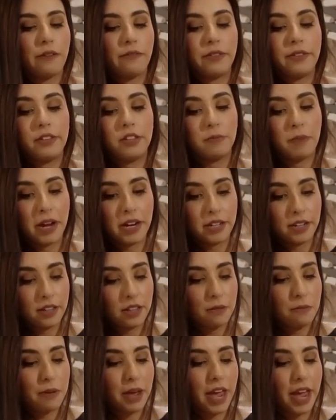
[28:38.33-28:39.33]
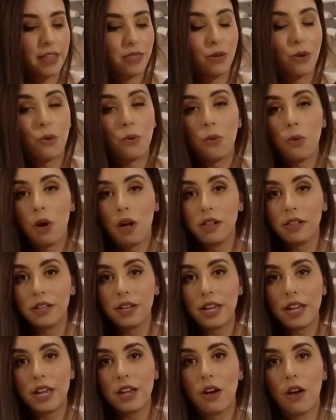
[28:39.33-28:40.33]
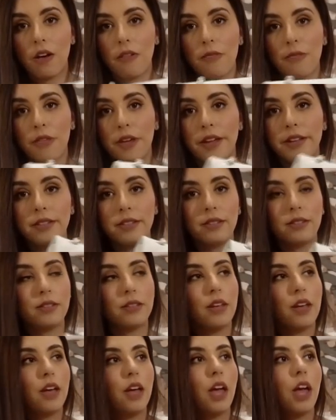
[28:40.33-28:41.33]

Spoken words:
I've inspected the bag. The quality on this